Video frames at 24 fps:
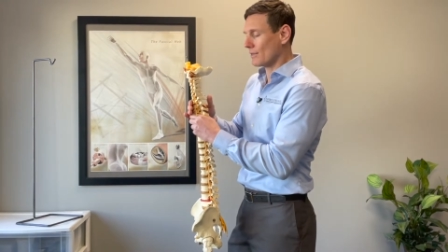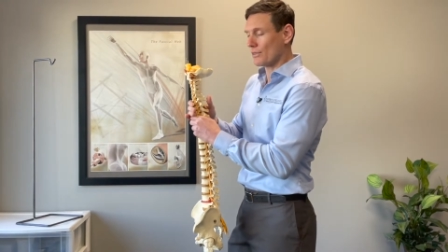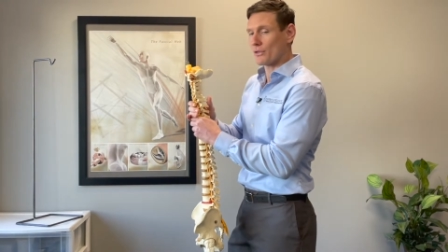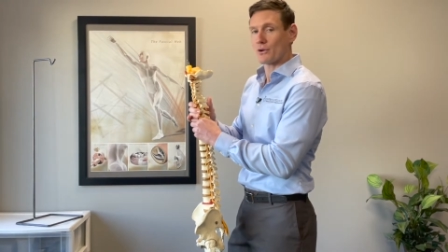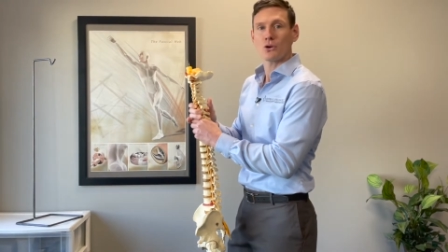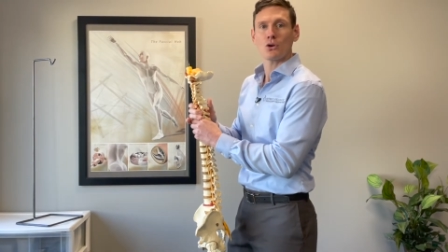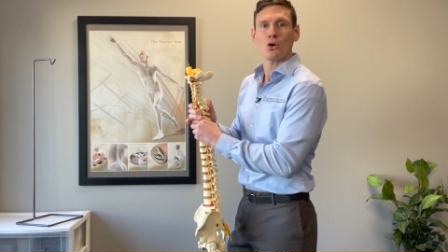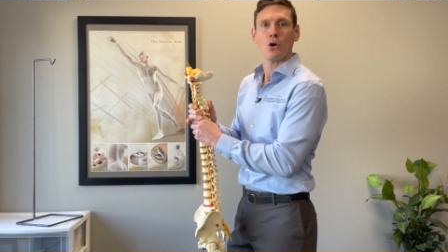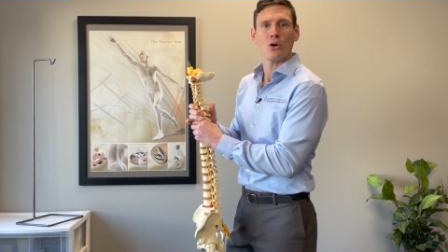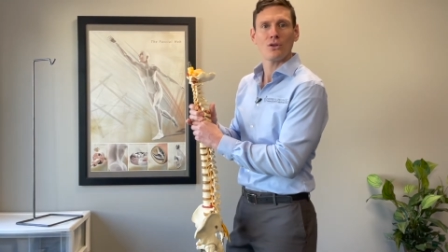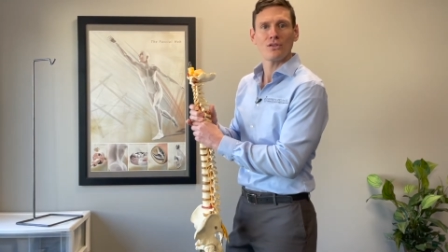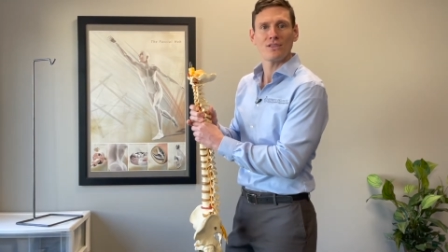They're
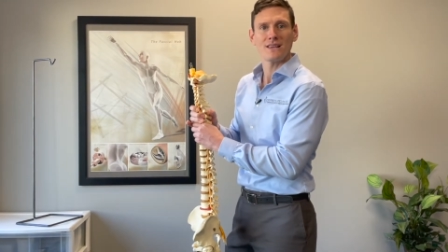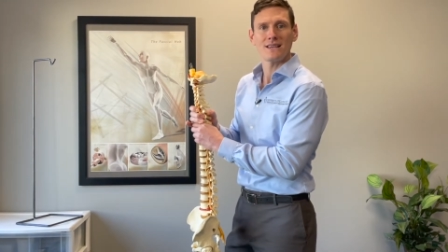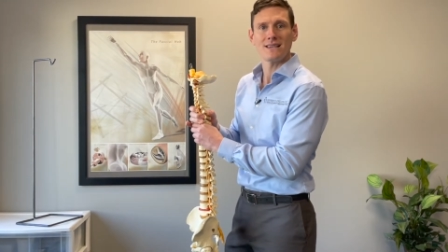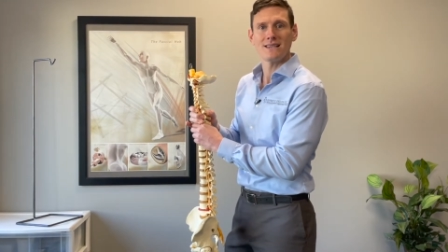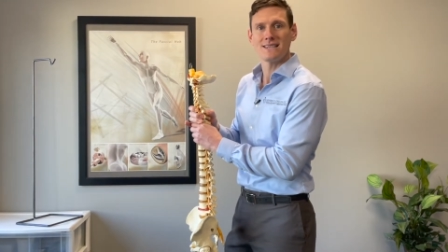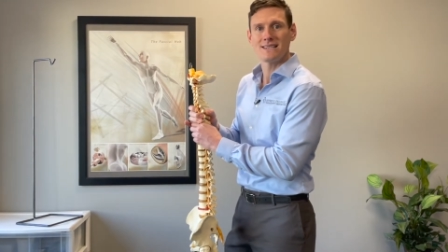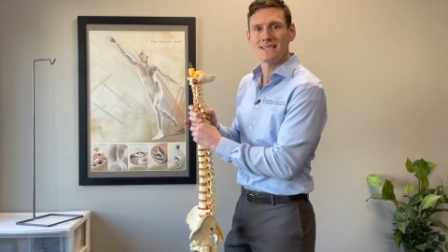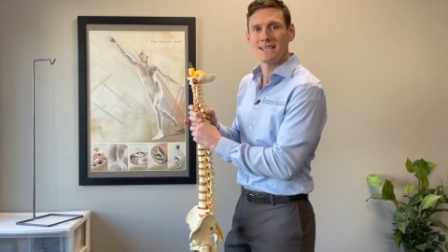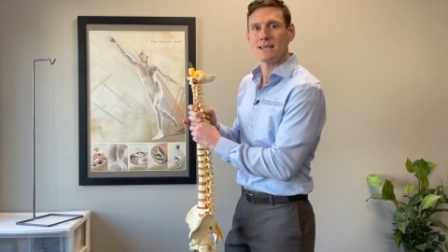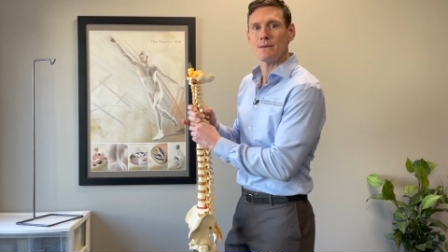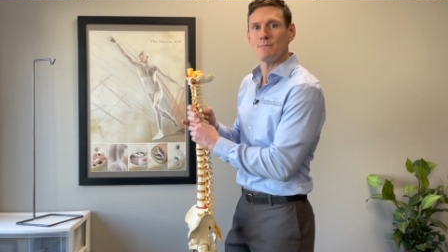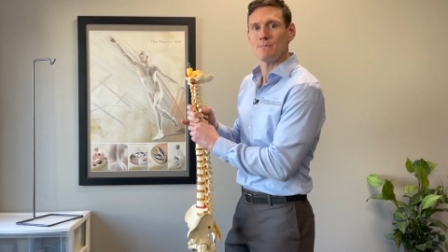called the
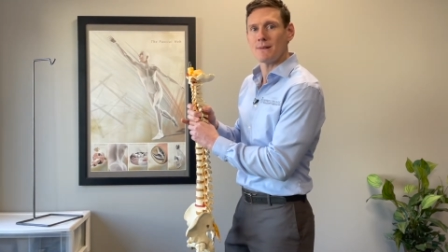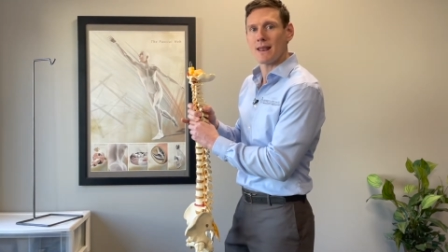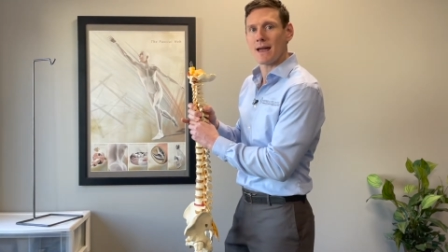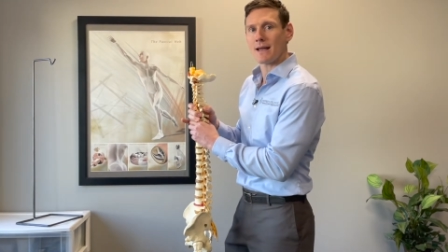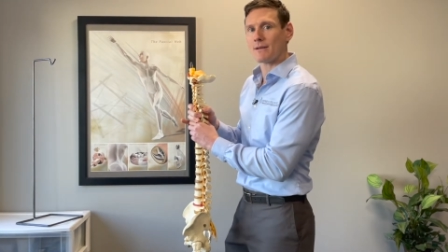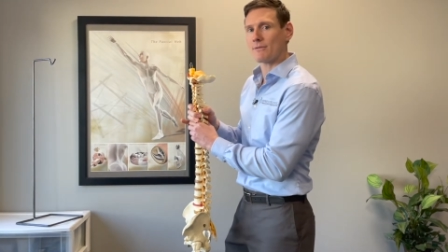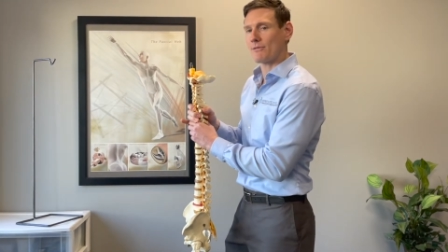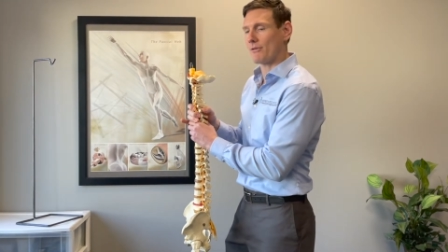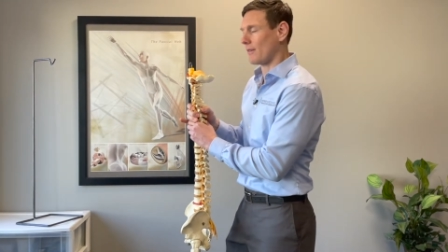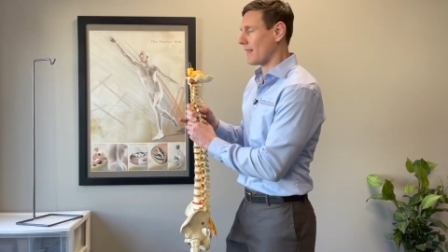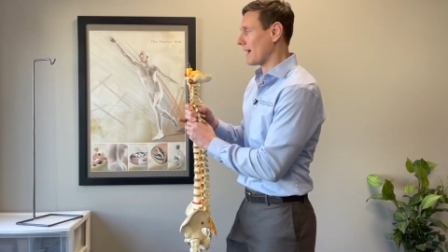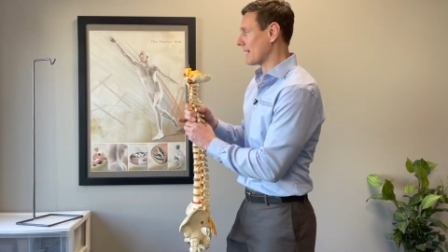deep
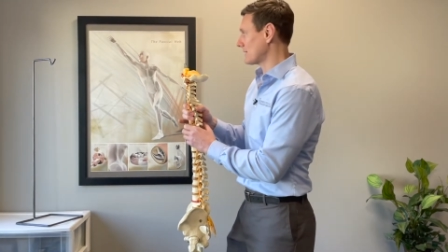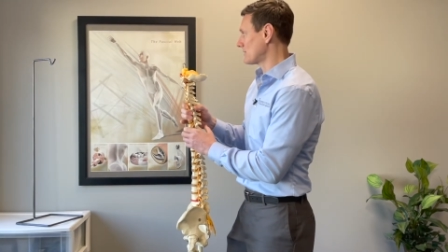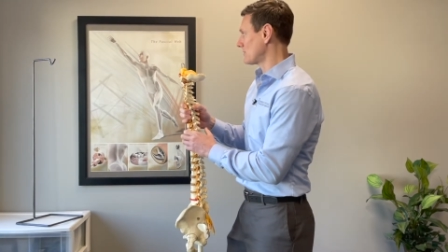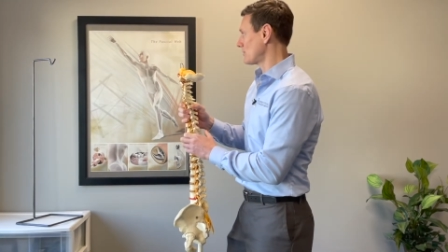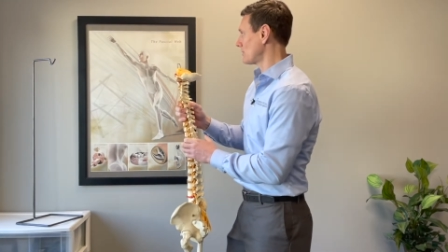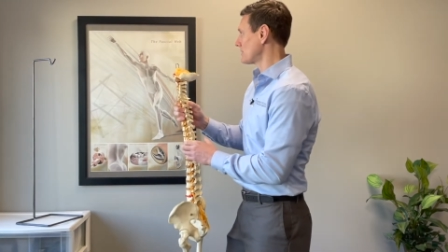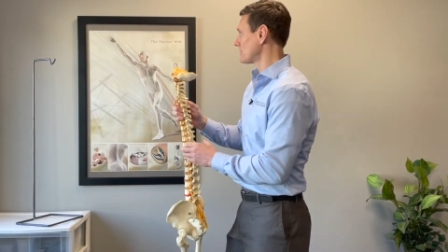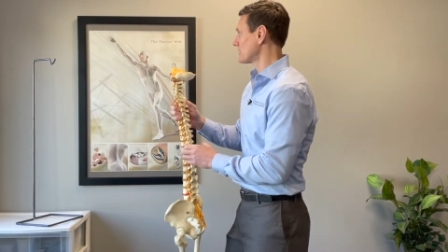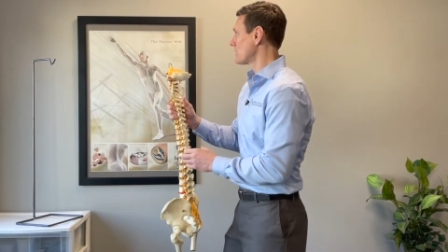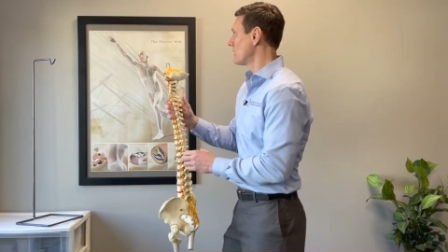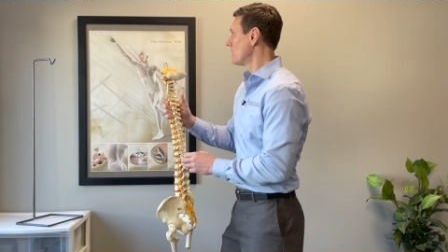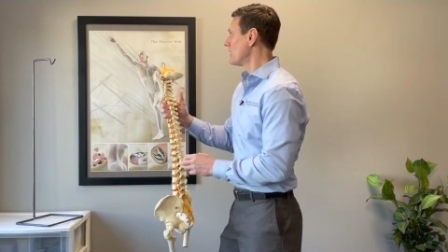neck
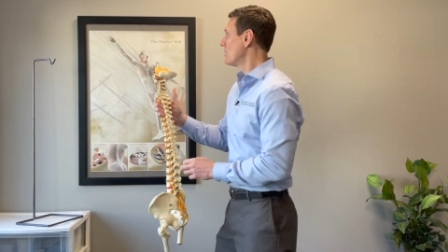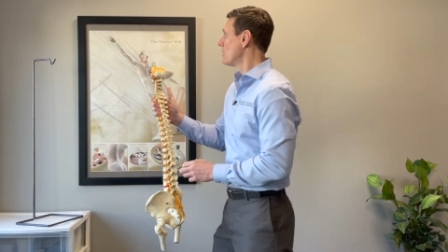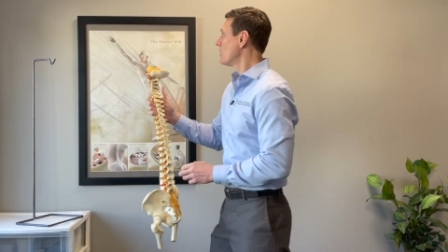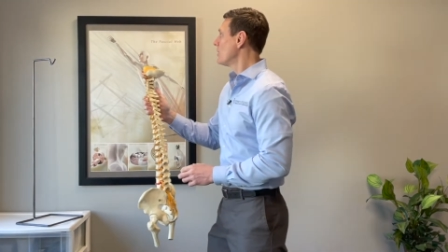flexors.